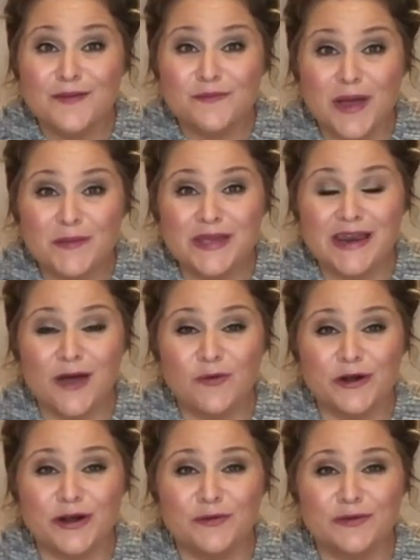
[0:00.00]
Pumping at
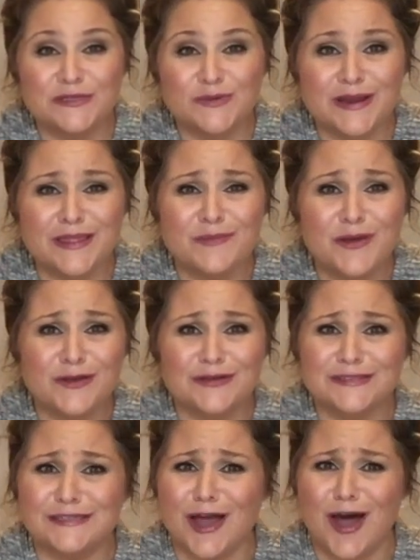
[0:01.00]
work was one of the
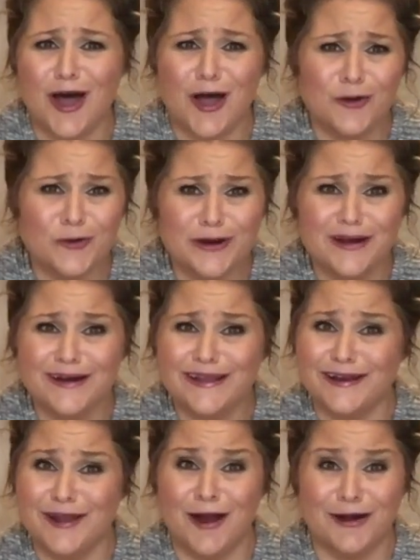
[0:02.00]
most awkward
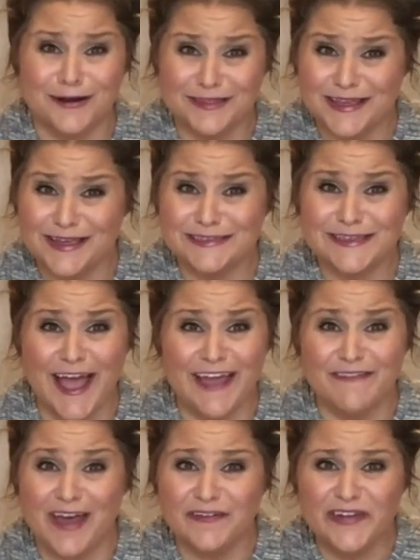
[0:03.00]
and hard things
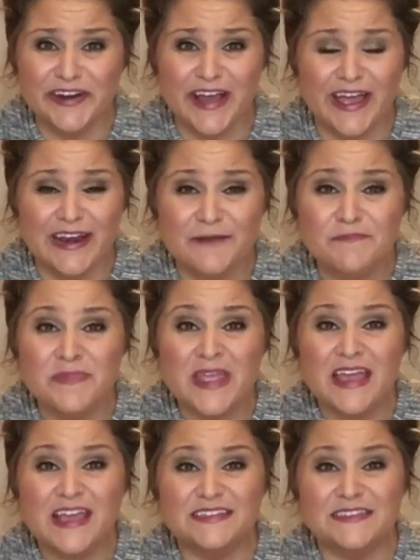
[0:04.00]
I've ever done.
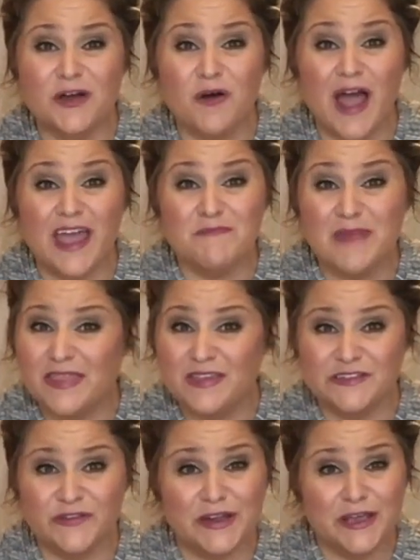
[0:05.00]
So I made
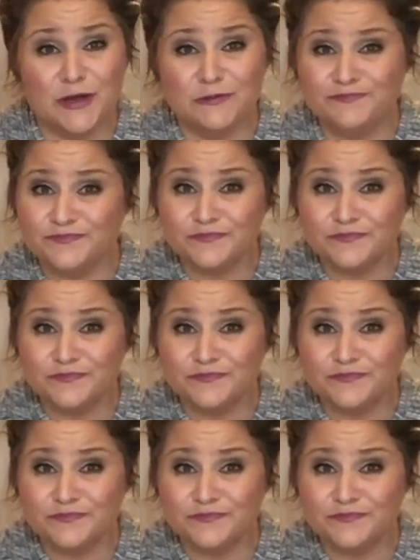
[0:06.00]
this video